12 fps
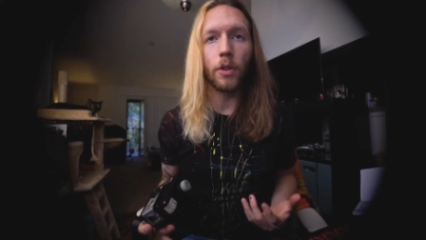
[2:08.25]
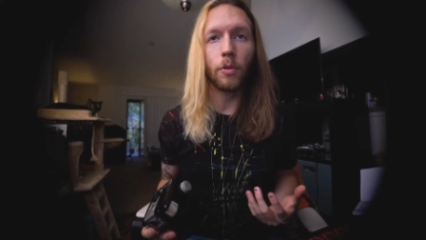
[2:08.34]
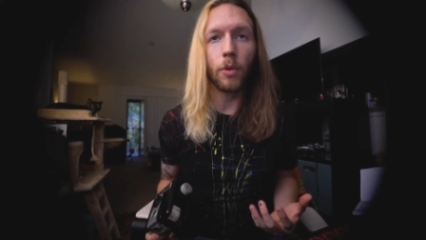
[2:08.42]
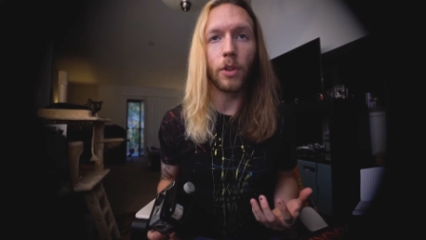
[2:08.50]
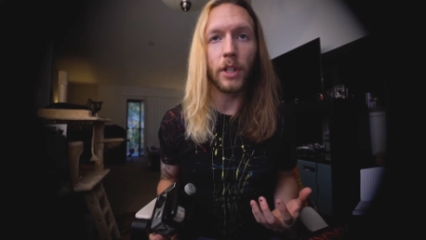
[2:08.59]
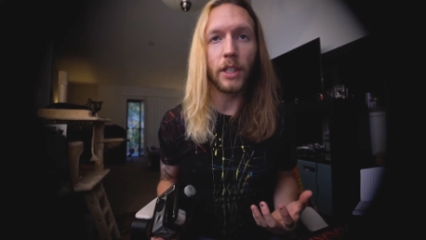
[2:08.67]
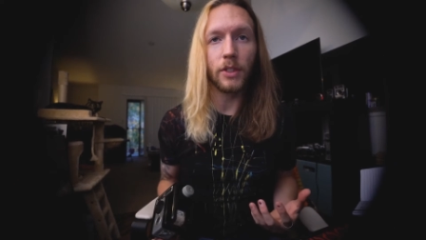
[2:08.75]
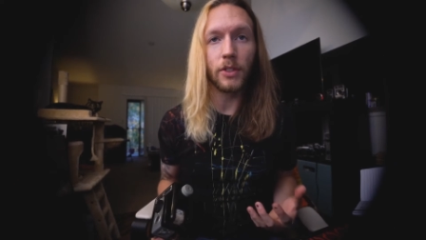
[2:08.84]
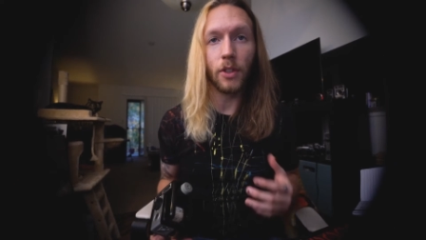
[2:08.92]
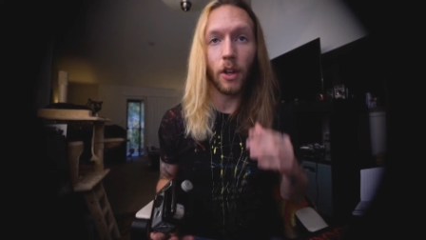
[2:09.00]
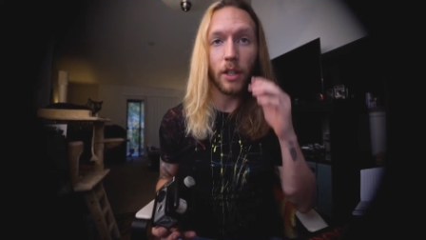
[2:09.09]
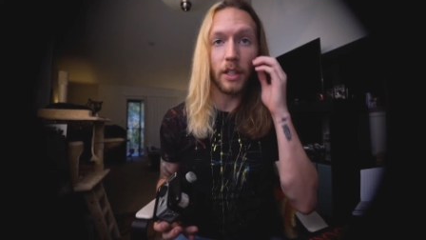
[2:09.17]
you really get
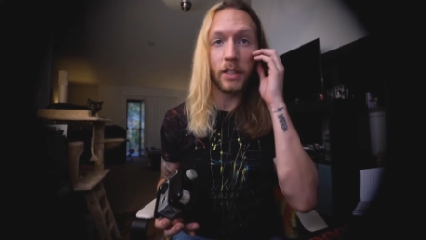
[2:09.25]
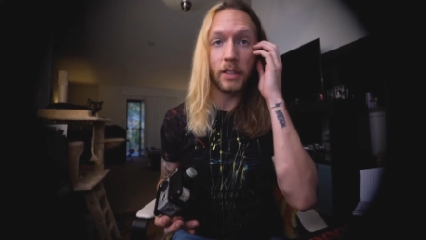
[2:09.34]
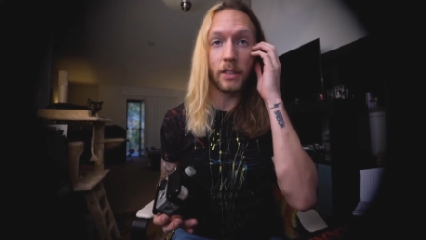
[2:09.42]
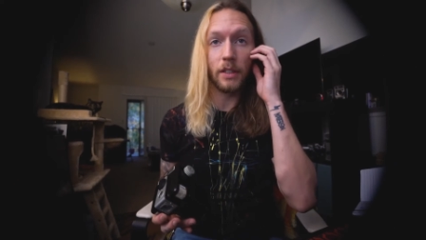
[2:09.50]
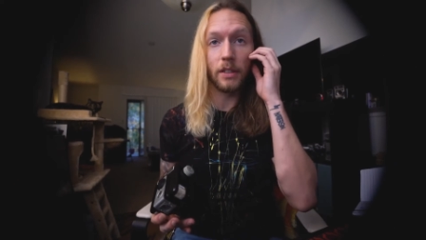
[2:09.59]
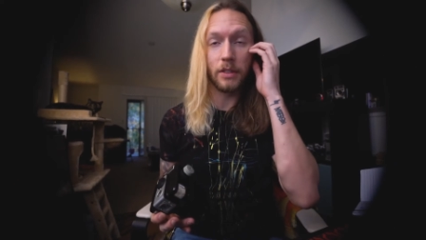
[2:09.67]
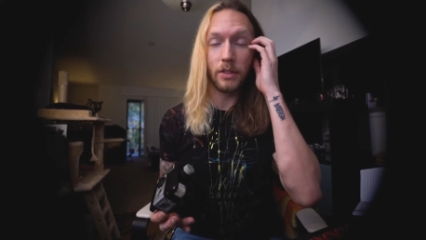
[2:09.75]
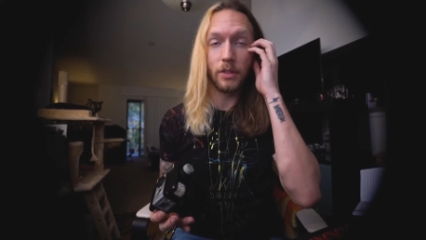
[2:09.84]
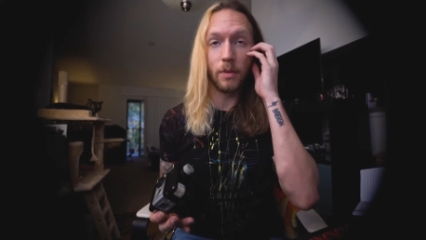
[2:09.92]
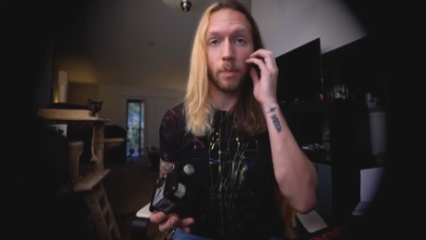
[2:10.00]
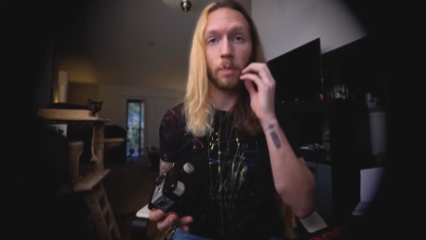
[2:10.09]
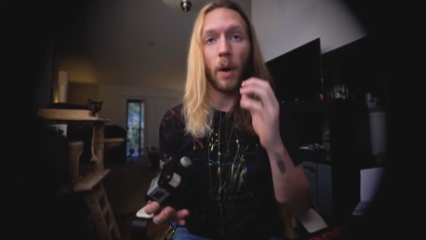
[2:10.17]
started
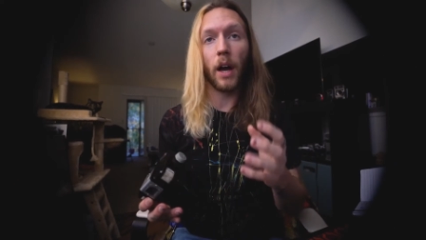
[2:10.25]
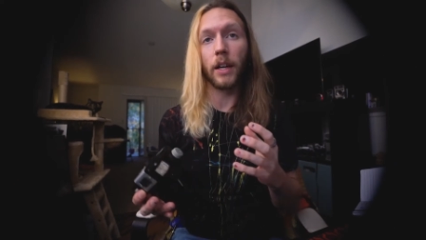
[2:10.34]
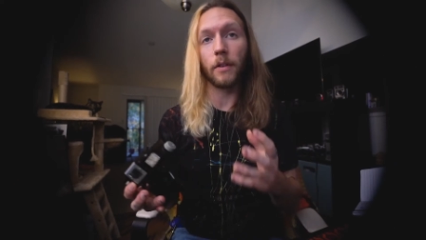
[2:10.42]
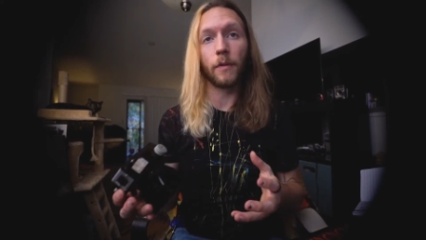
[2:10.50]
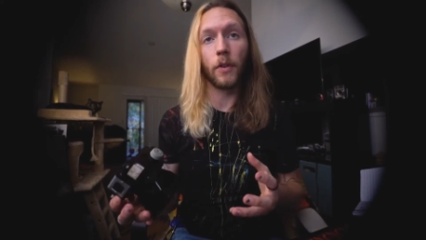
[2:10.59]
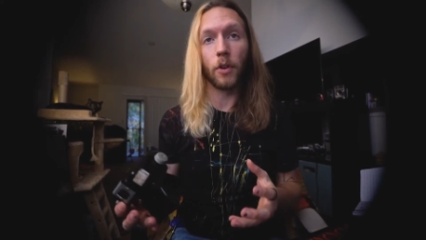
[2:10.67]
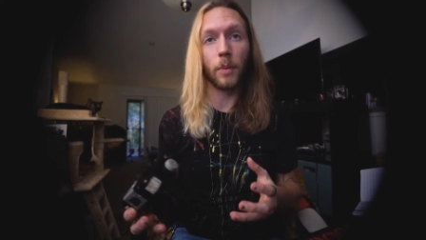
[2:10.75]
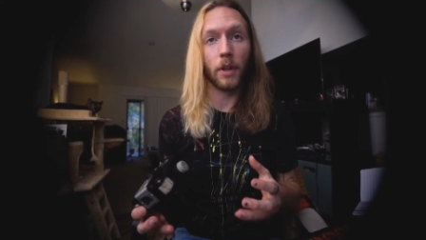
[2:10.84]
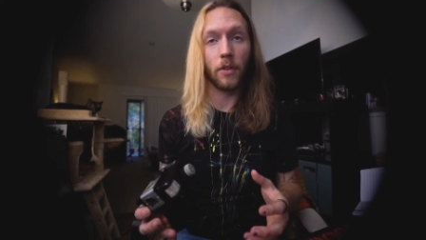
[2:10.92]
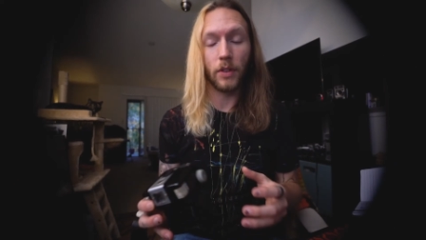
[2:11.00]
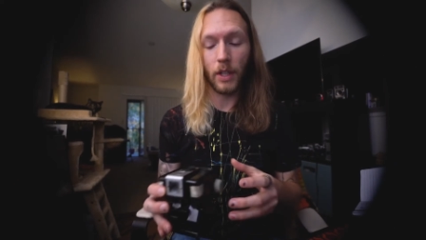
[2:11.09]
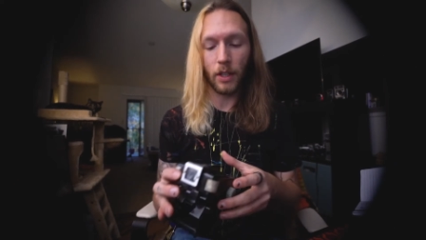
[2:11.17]
buying film and
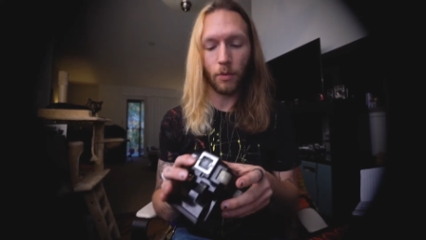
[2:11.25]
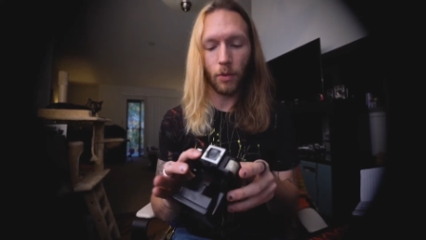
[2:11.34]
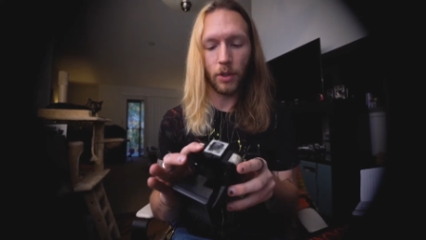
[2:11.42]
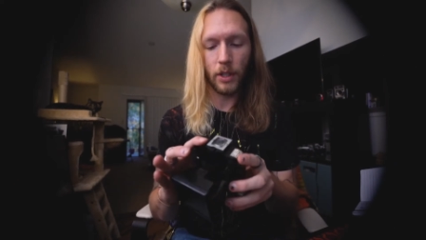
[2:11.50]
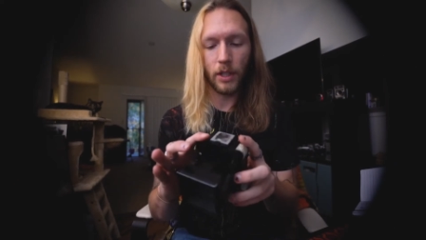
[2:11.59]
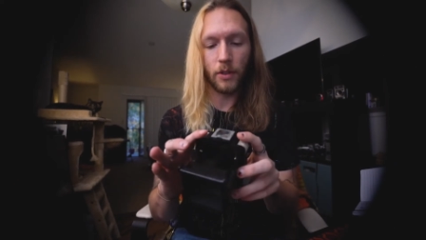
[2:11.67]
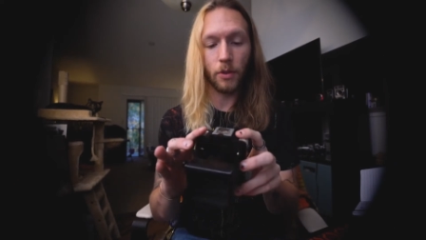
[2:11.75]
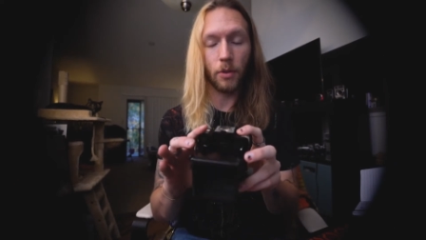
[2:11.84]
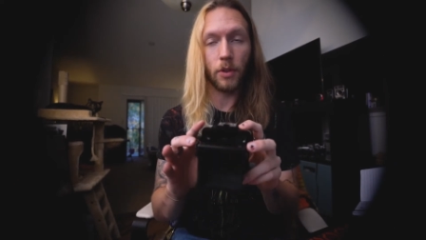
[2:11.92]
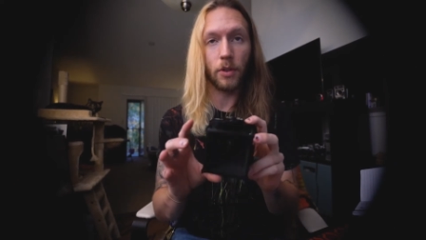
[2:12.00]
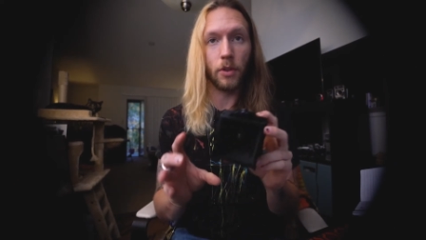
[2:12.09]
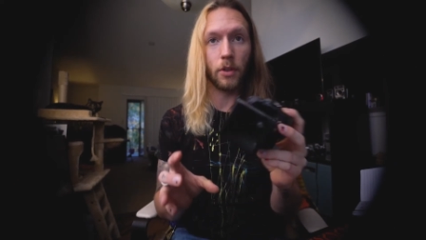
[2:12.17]
everything, what you need to do
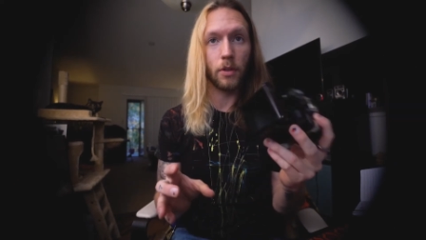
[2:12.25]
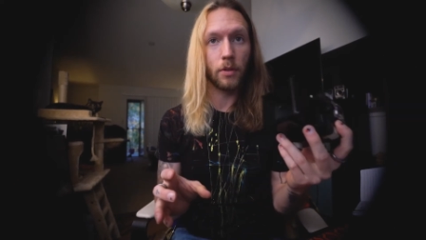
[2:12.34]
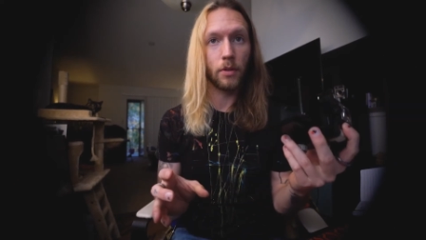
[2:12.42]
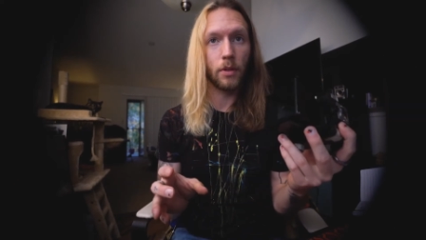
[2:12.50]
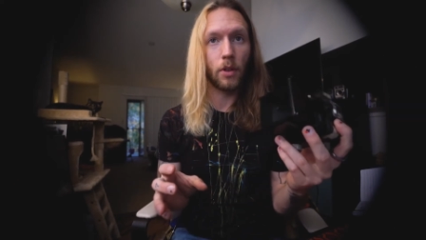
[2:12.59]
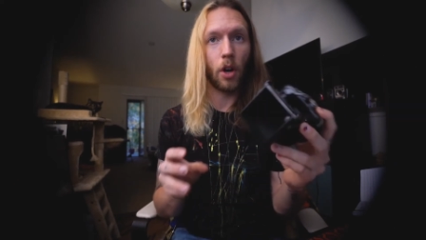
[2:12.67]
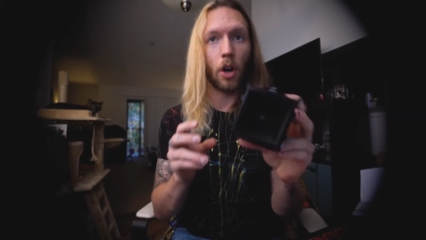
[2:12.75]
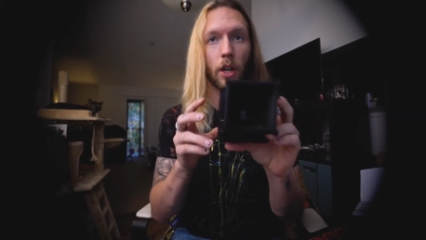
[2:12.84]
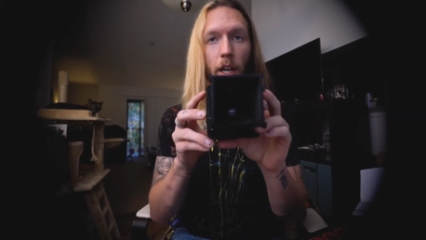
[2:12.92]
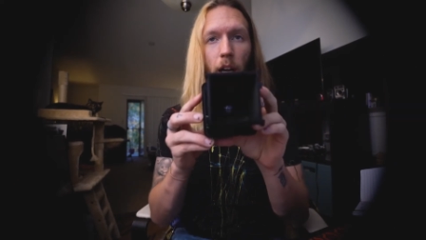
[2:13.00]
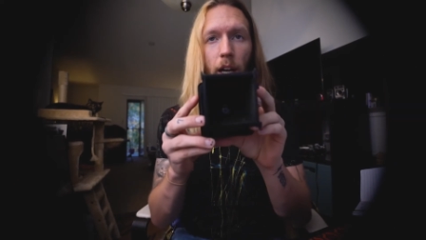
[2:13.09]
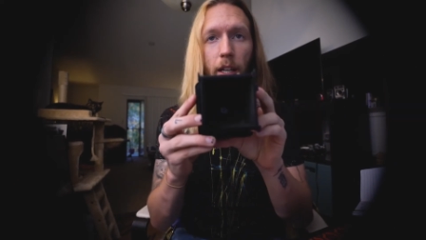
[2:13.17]
with your
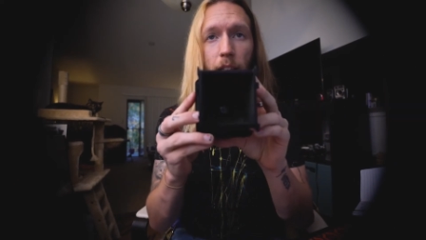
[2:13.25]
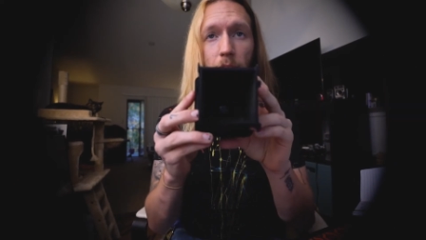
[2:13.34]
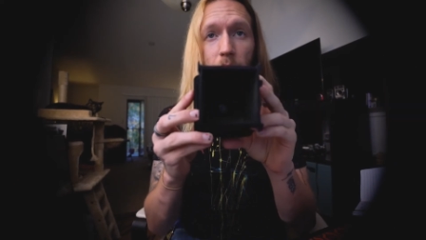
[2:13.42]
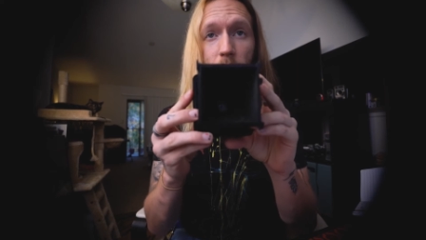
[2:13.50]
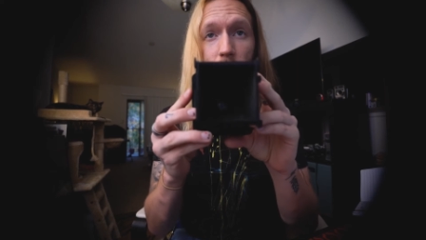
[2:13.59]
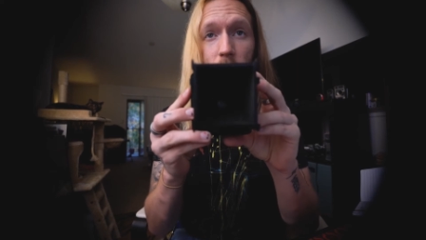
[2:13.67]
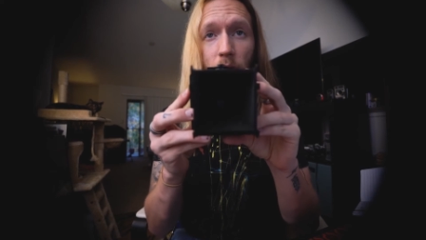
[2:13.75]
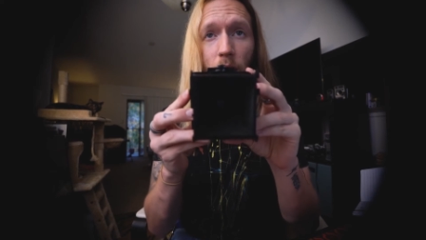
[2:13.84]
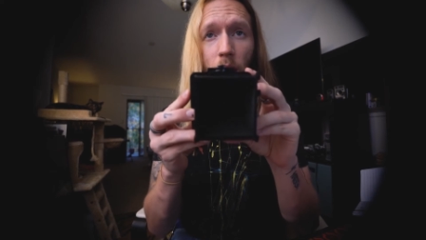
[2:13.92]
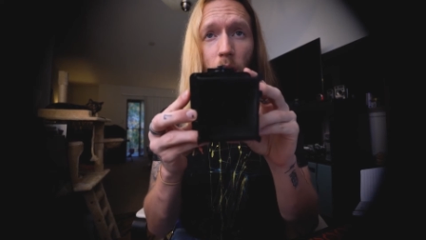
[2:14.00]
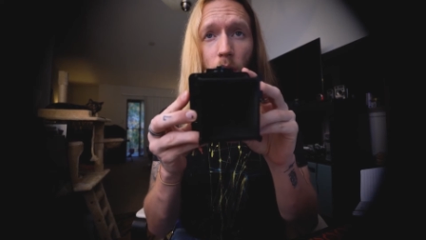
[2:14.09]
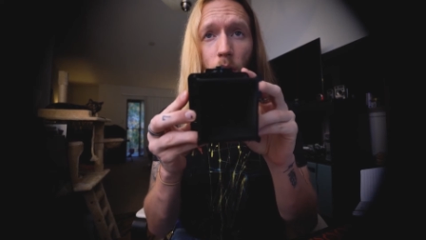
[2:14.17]
Hawkeye is
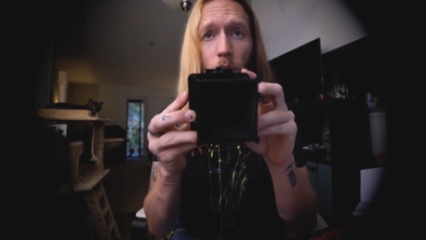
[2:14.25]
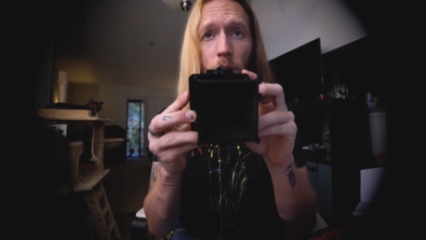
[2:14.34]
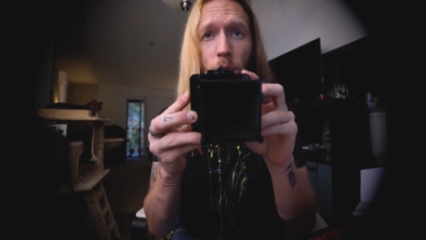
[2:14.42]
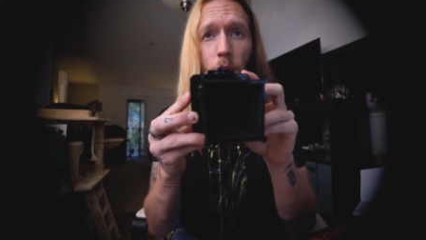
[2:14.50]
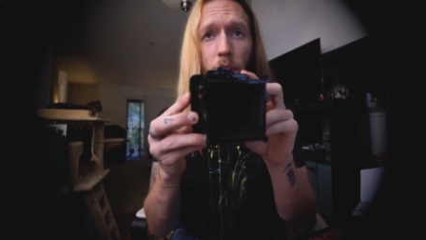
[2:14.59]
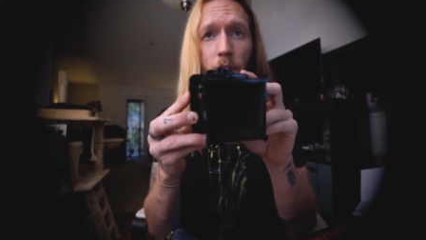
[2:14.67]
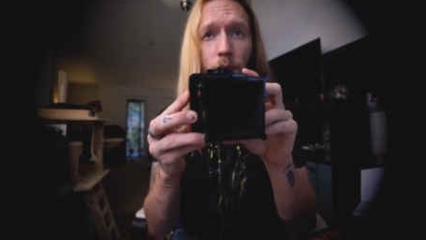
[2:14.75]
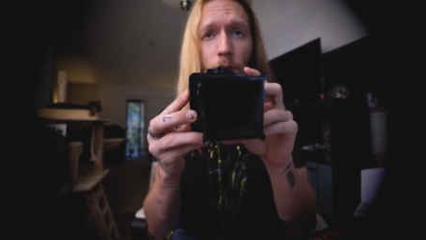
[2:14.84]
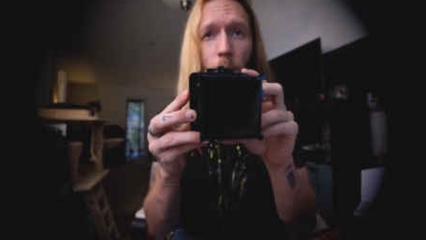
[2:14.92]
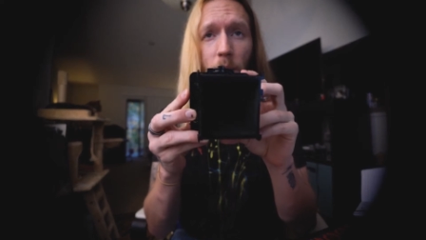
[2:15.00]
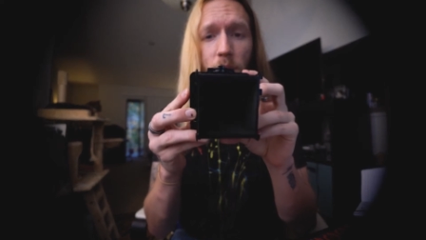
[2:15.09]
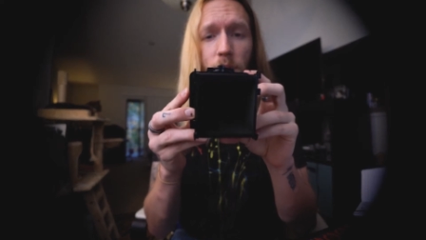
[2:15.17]
look through it from this